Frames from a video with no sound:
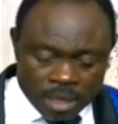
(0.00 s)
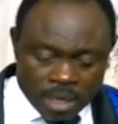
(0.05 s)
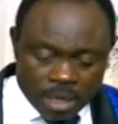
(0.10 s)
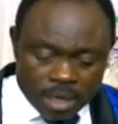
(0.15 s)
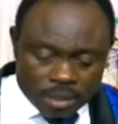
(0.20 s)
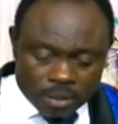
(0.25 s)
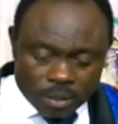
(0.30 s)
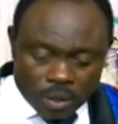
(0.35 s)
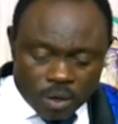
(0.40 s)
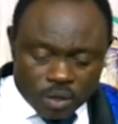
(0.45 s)

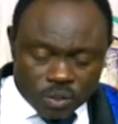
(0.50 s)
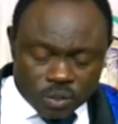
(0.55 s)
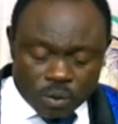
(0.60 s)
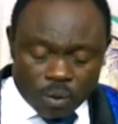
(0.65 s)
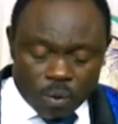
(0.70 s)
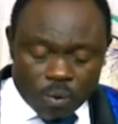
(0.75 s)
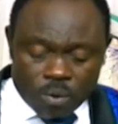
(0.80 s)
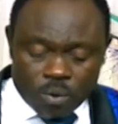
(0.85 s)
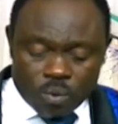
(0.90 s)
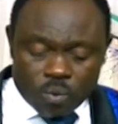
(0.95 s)
But also,
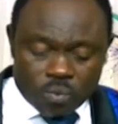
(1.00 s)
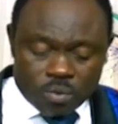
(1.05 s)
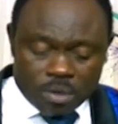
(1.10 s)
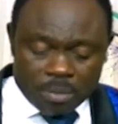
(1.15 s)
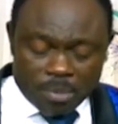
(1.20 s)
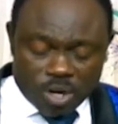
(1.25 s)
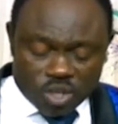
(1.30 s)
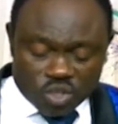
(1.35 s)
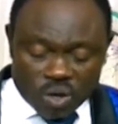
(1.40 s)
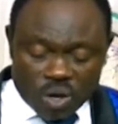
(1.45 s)
we
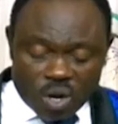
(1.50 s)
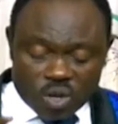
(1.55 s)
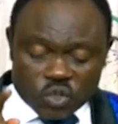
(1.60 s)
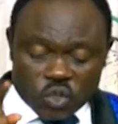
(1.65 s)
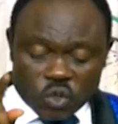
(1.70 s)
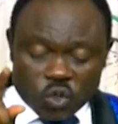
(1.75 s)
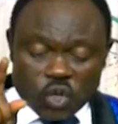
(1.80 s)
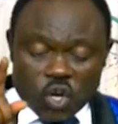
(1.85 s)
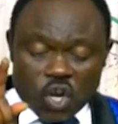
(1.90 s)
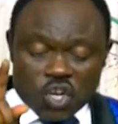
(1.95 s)
must
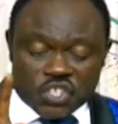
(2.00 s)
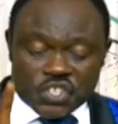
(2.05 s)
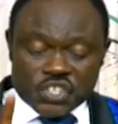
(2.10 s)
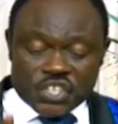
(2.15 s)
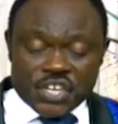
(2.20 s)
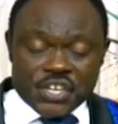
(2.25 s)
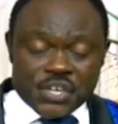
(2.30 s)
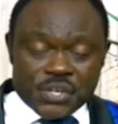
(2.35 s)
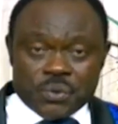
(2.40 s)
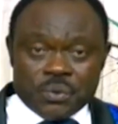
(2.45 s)
also
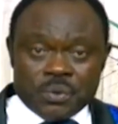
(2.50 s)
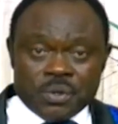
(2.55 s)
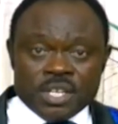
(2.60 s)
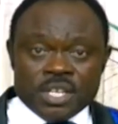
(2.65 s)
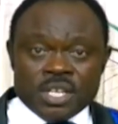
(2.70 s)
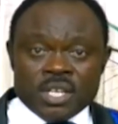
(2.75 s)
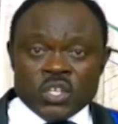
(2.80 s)
continue